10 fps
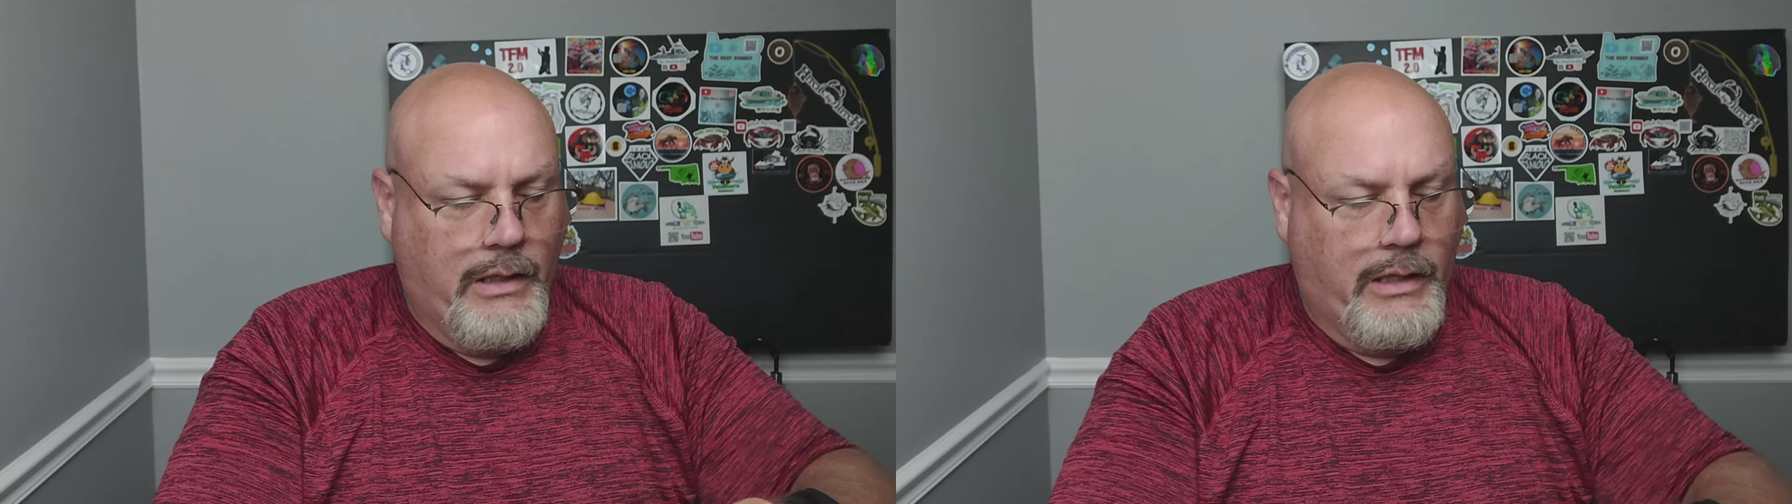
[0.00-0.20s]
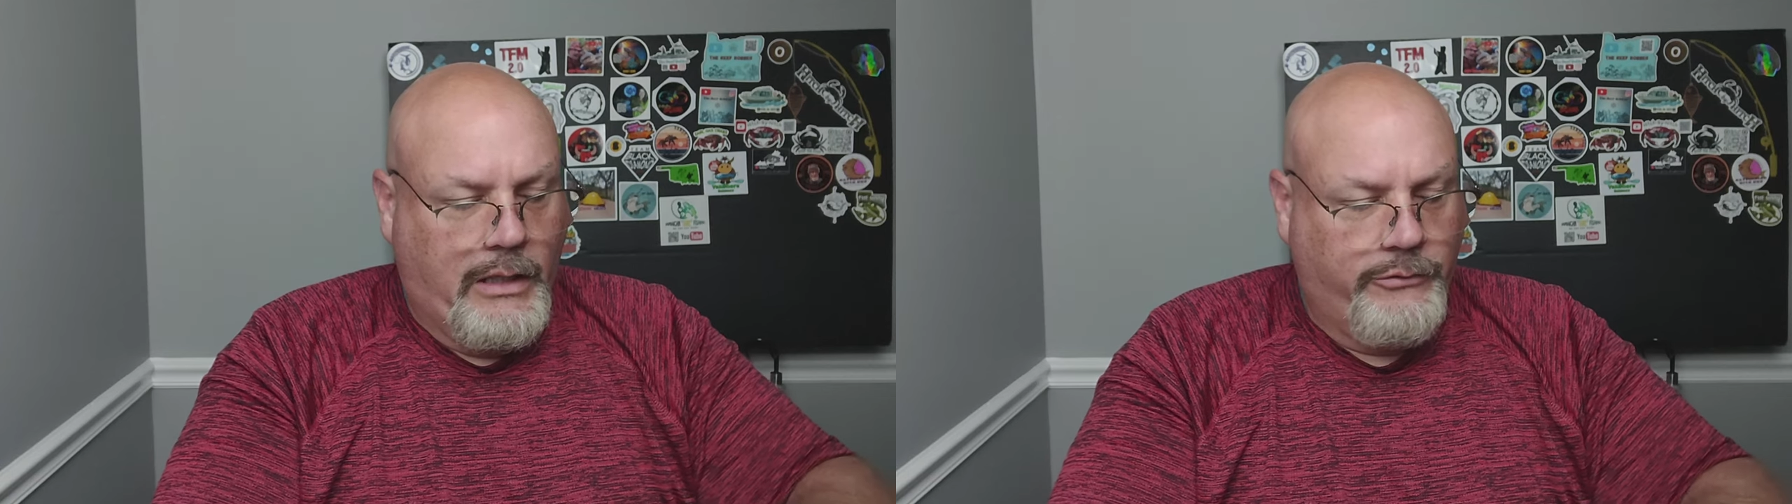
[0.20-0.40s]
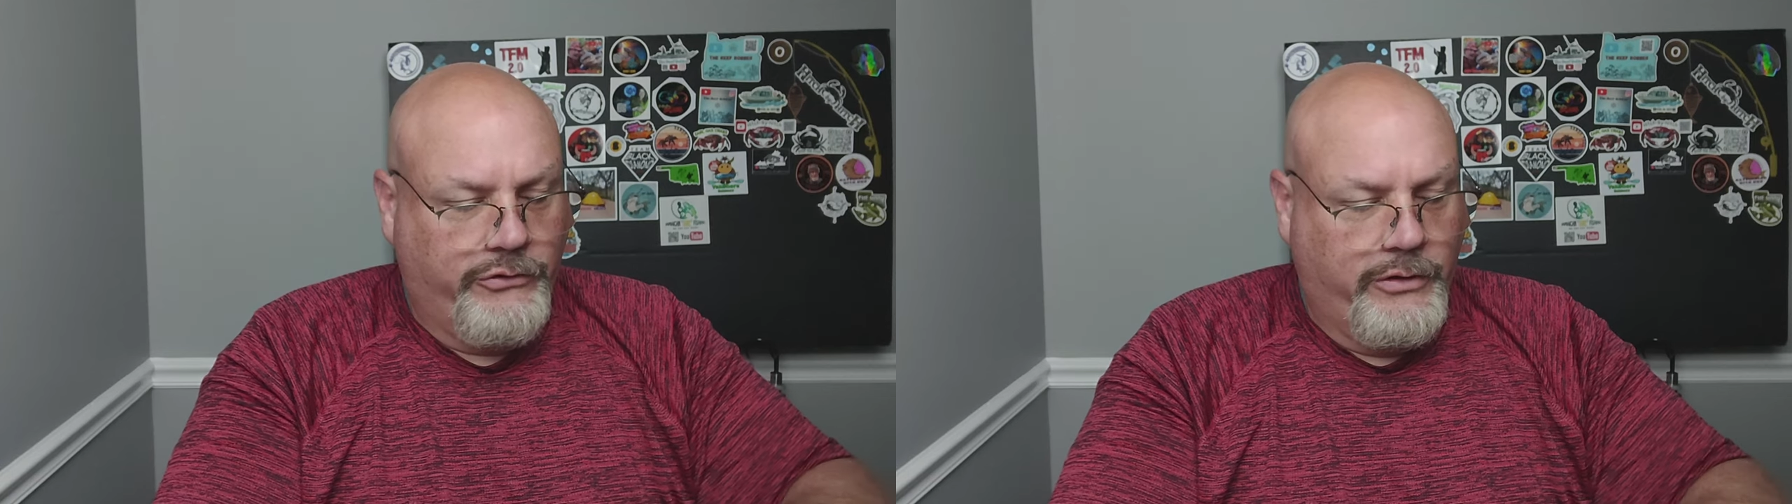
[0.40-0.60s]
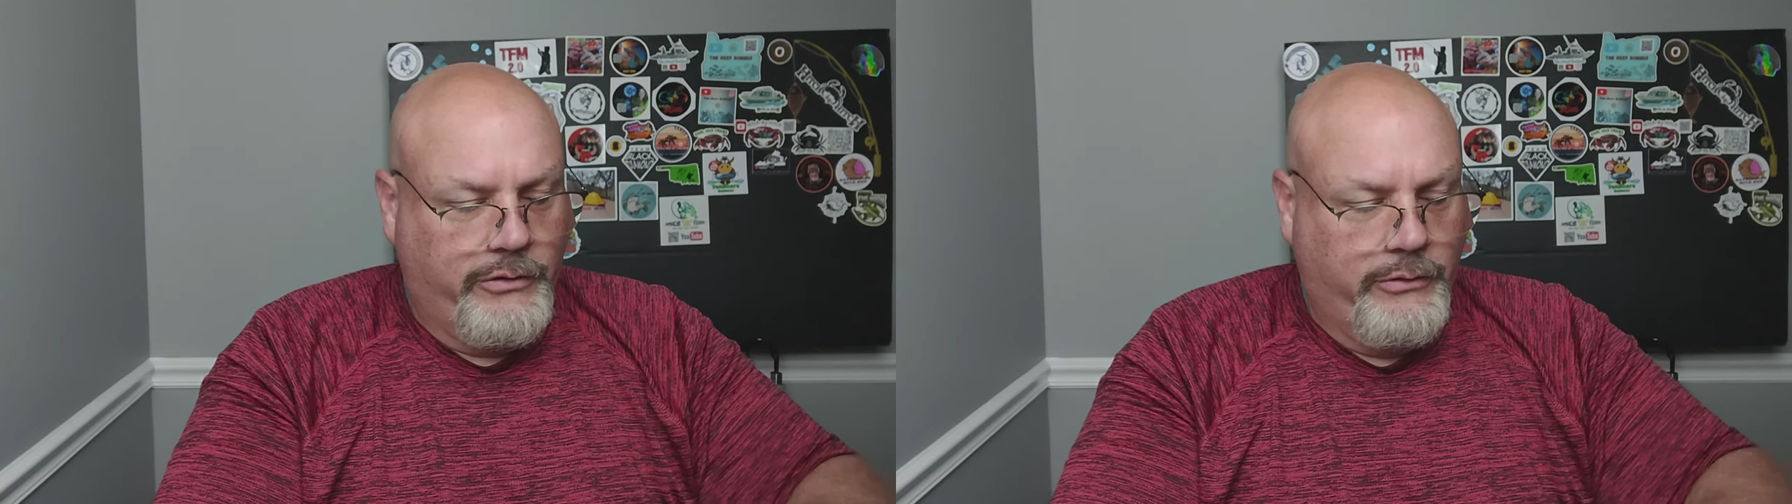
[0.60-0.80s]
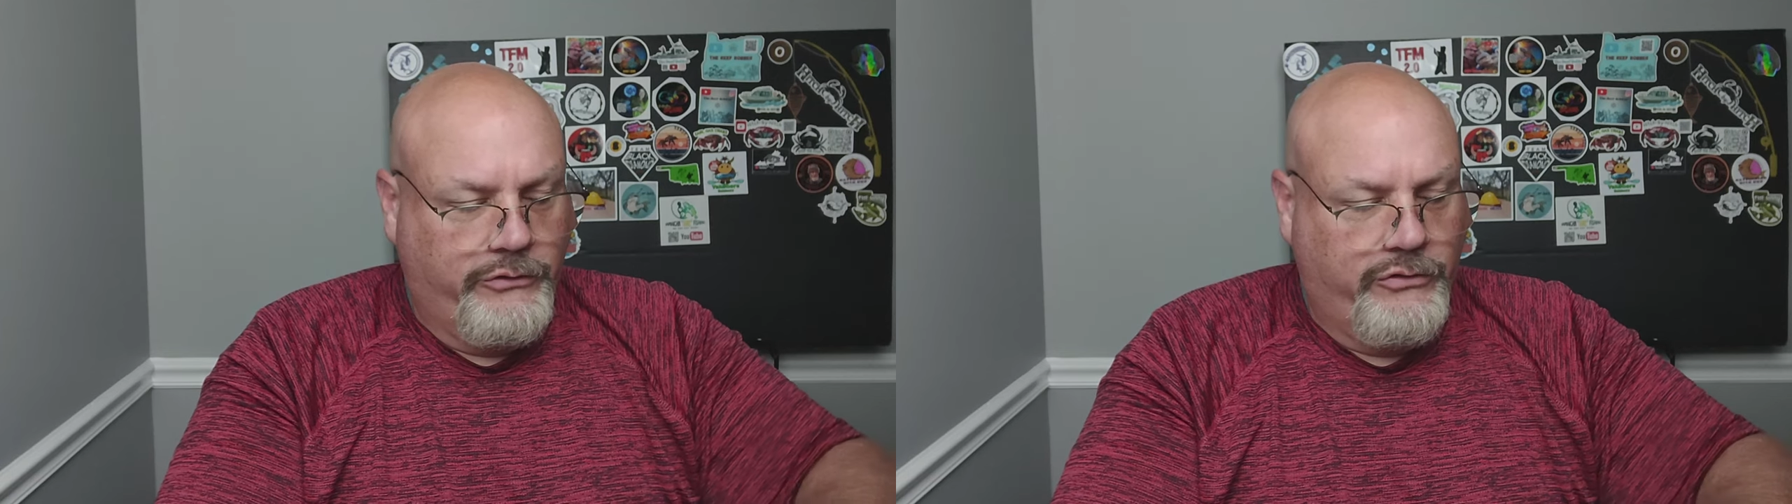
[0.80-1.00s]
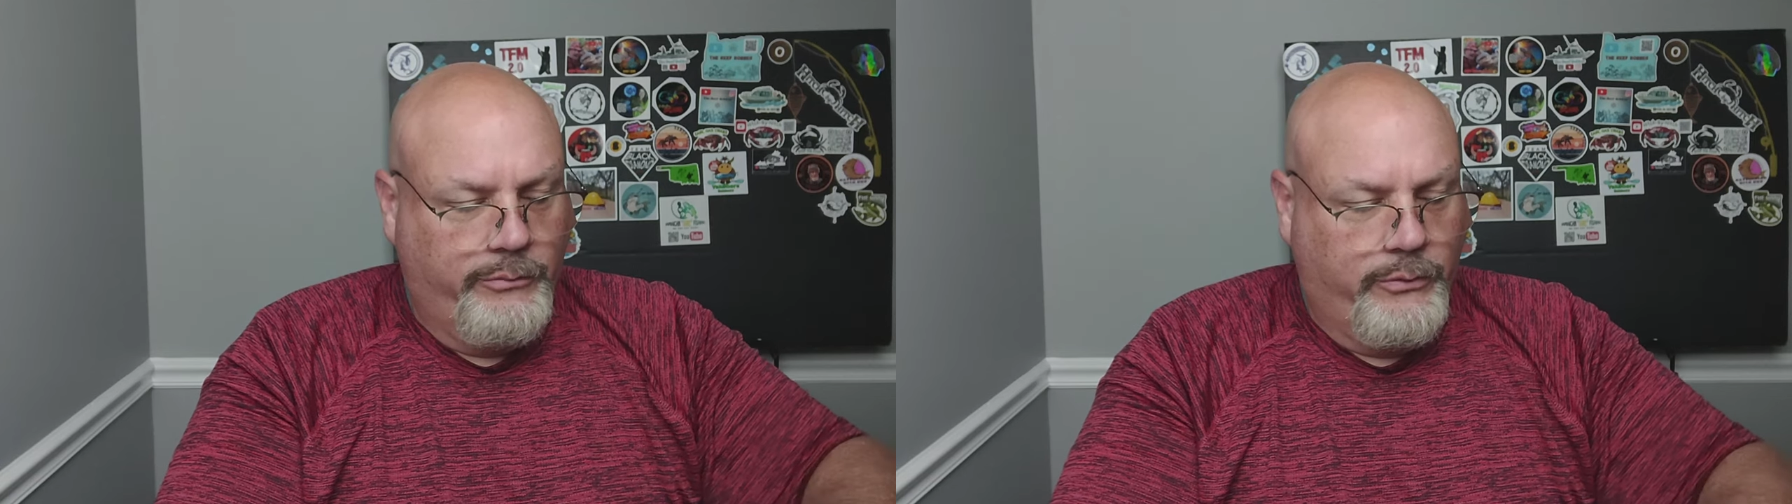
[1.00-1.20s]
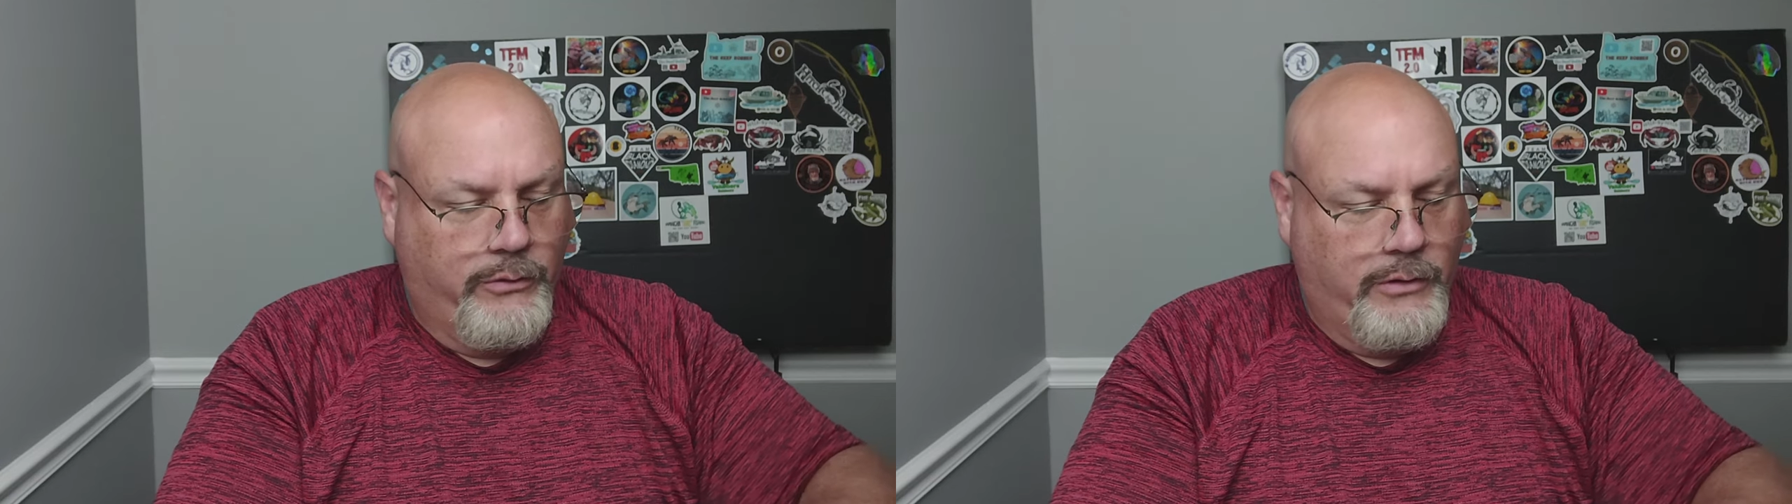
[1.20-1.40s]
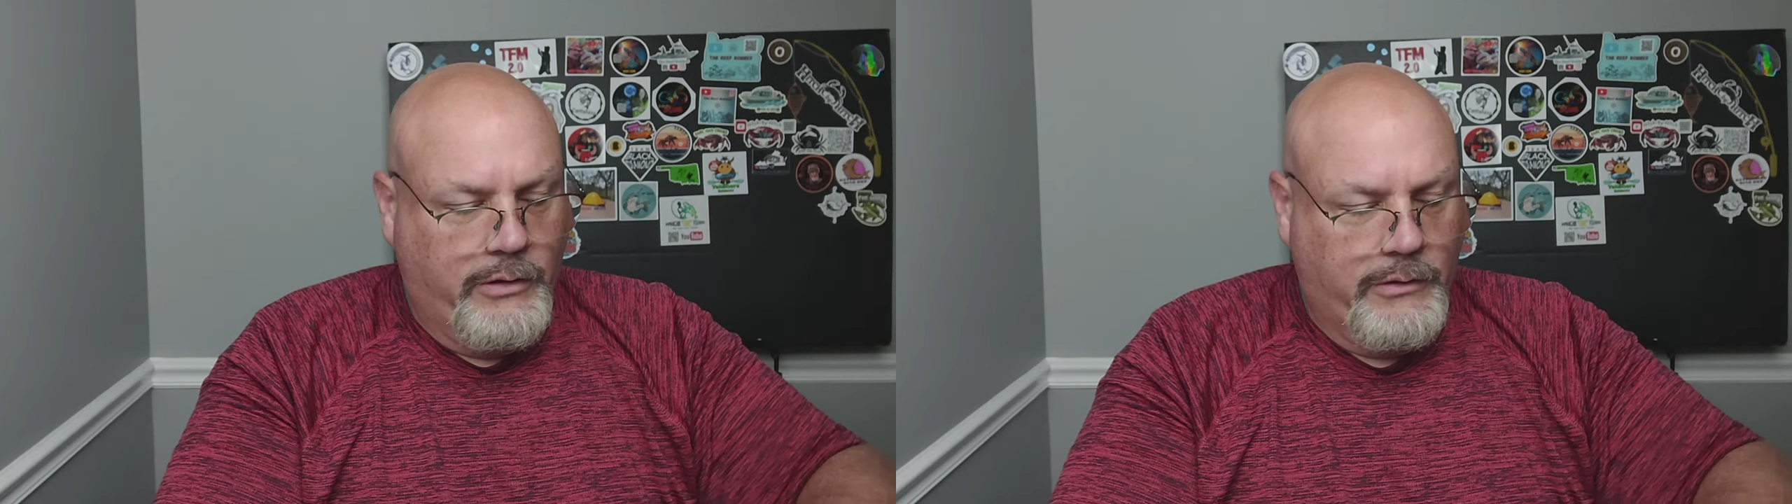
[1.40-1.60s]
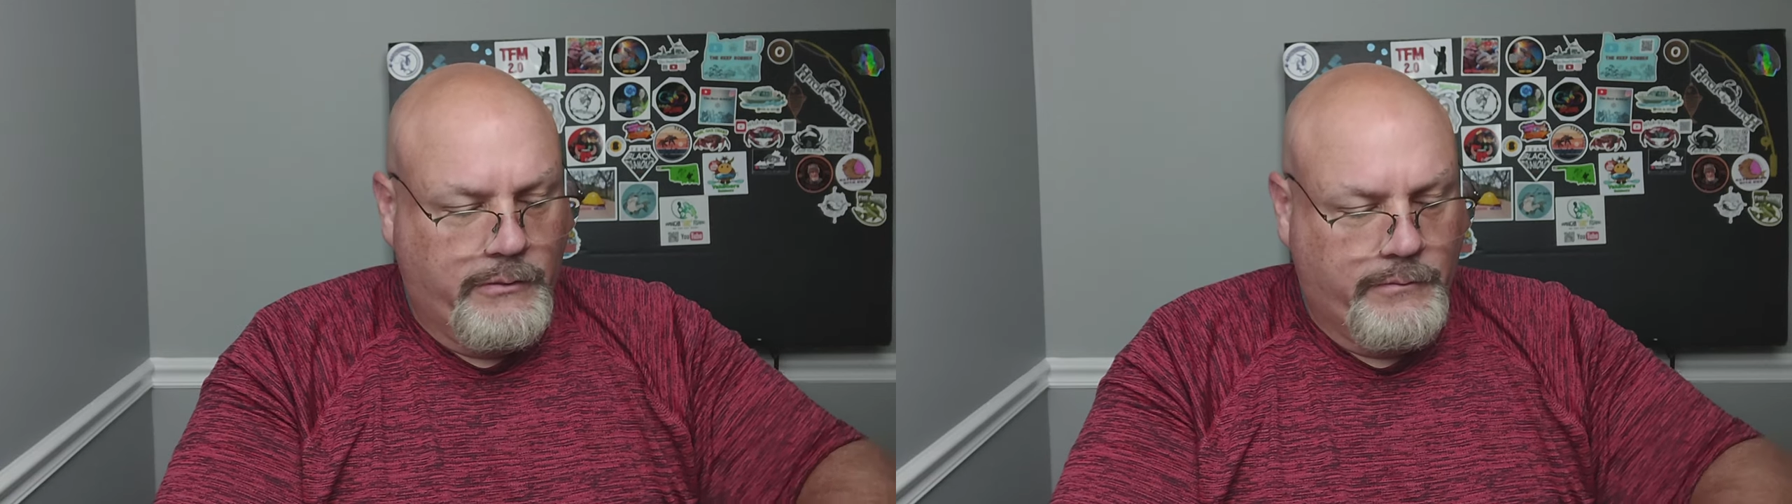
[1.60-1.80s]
And I'm just going to do a simple